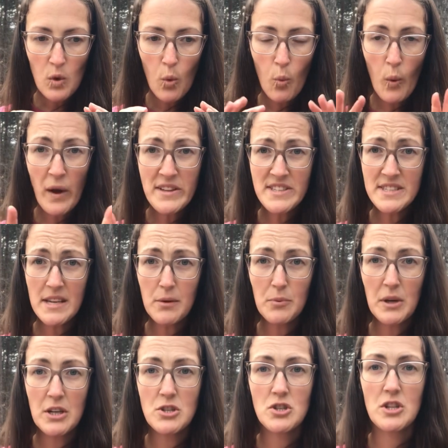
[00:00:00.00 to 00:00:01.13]
once they
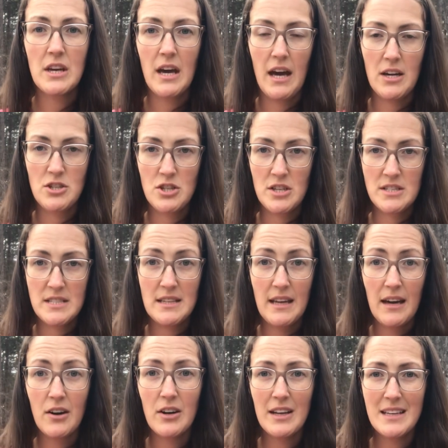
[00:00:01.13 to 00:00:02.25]
reach the edges and
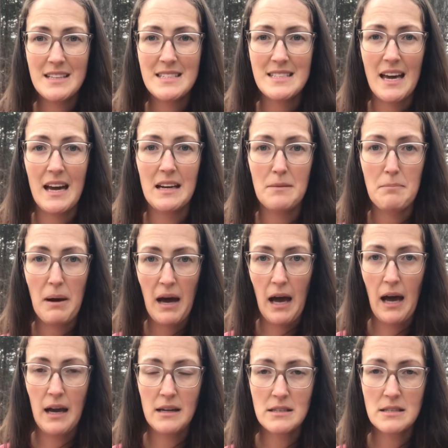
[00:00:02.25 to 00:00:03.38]
they are inside a
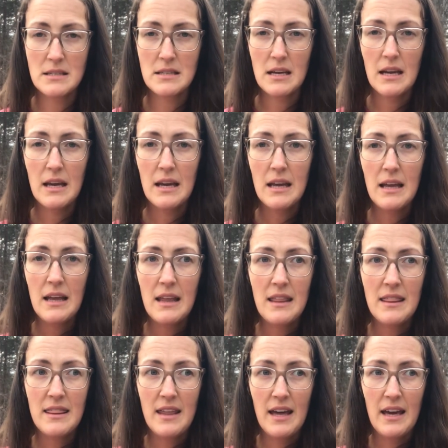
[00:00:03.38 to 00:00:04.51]
pot,
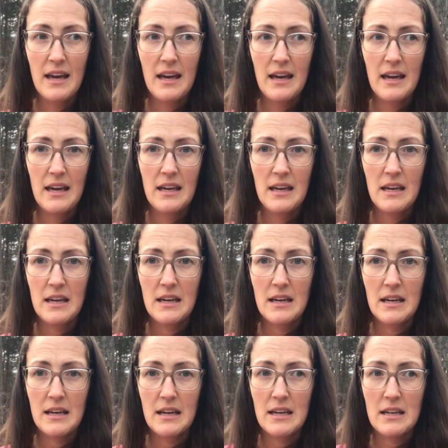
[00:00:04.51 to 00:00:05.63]
they
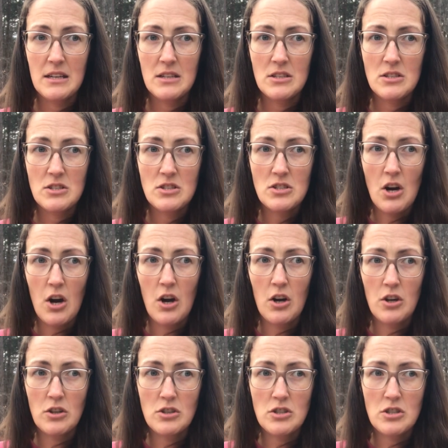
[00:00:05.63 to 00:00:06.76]

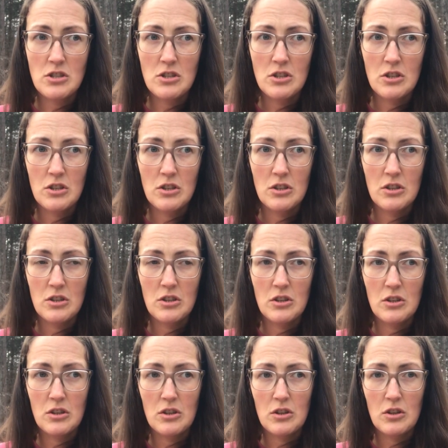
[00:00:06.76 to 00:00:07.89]
start
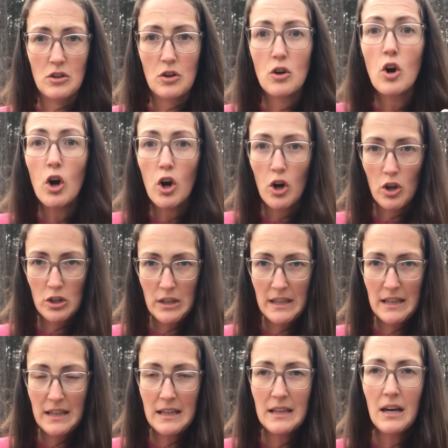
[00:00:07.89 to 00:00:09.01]

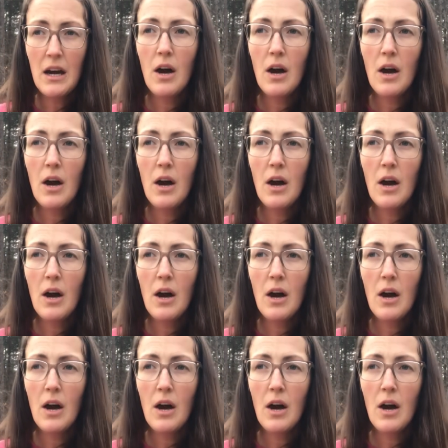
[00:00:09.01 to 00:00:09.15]
curling.